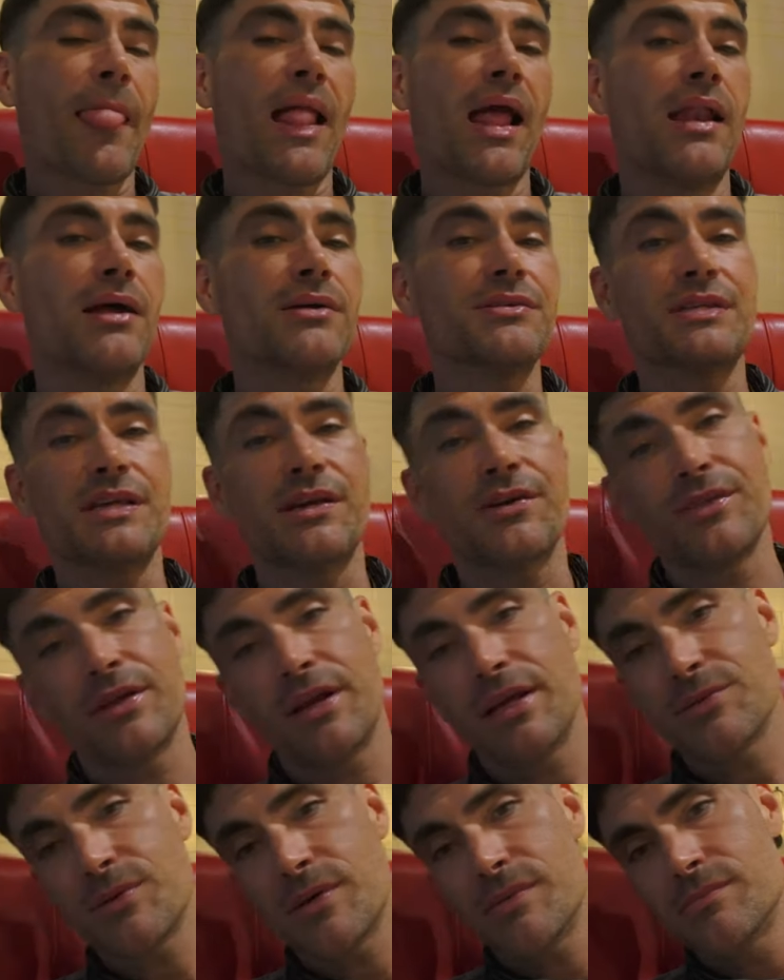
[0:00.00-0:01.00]
I'll see you on the
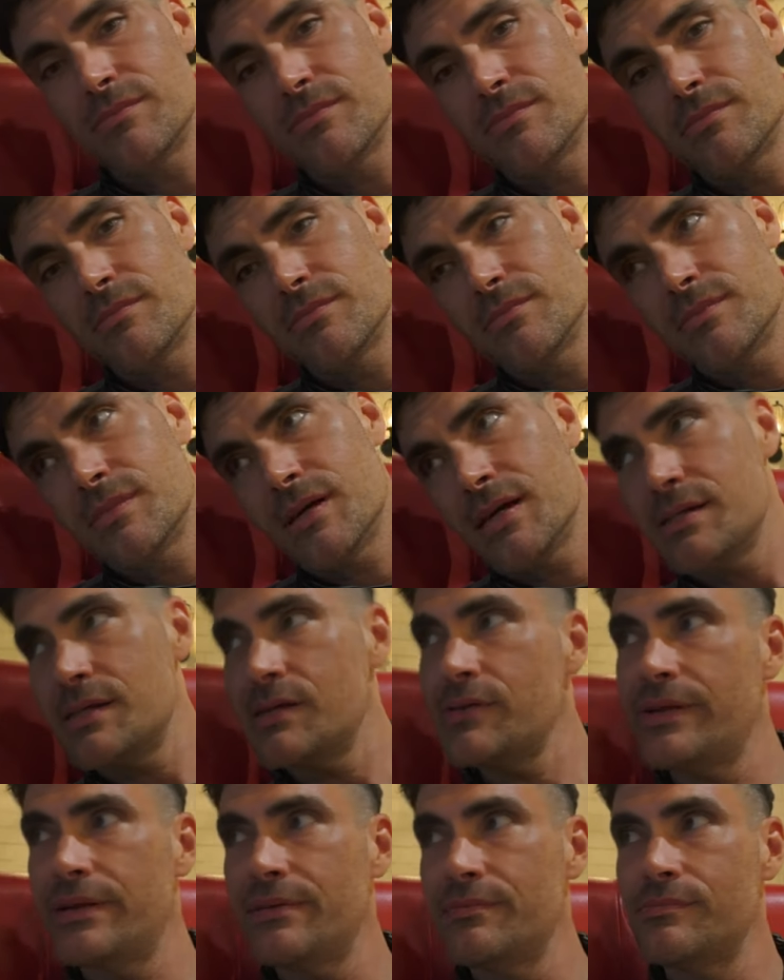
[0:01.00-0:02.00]
next one.
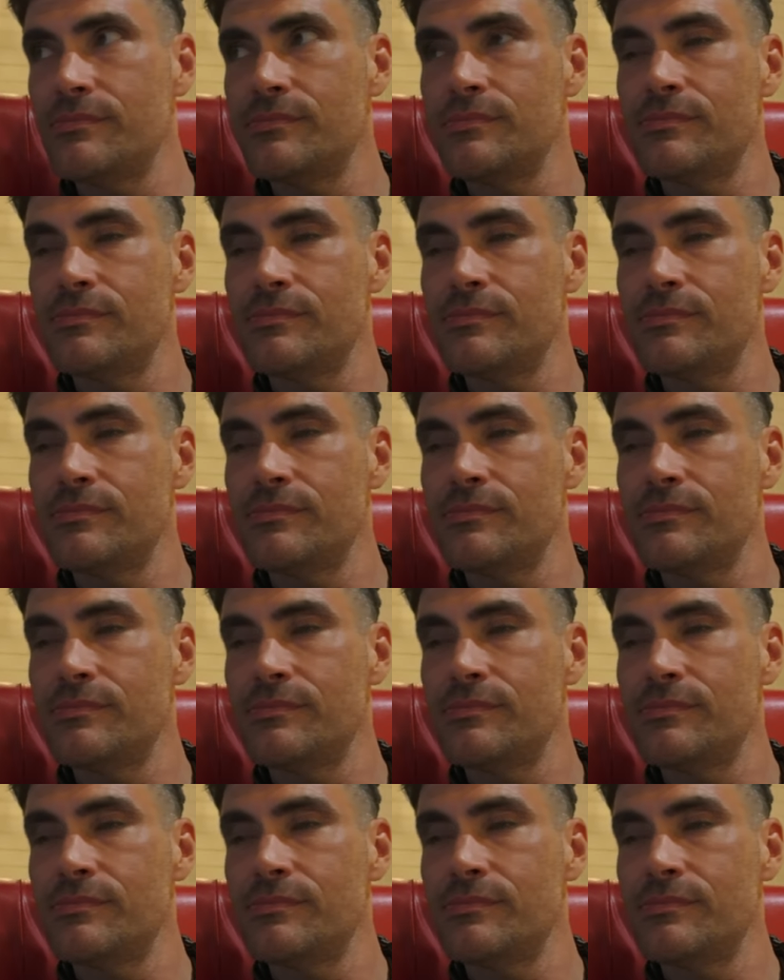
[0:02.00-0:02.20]
Until then,